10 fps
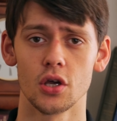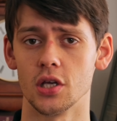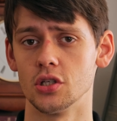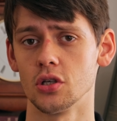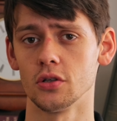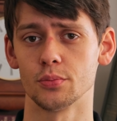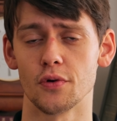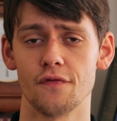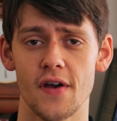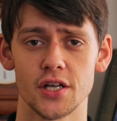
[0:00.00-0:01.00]
Consult a
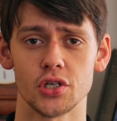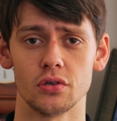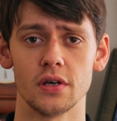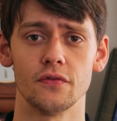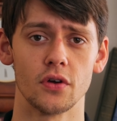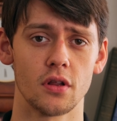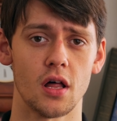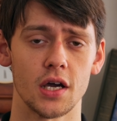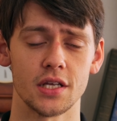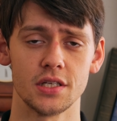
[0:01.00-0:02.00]
professional if your
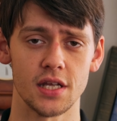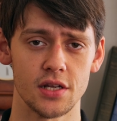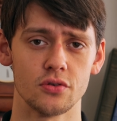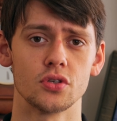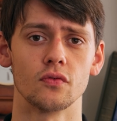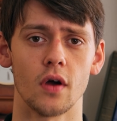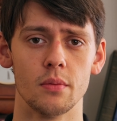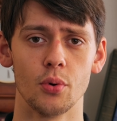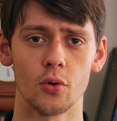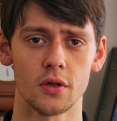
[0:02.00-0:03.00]
clock continues to
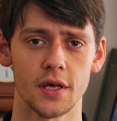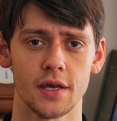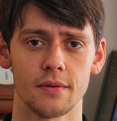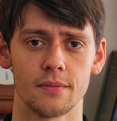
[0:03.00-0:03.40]
run poorly.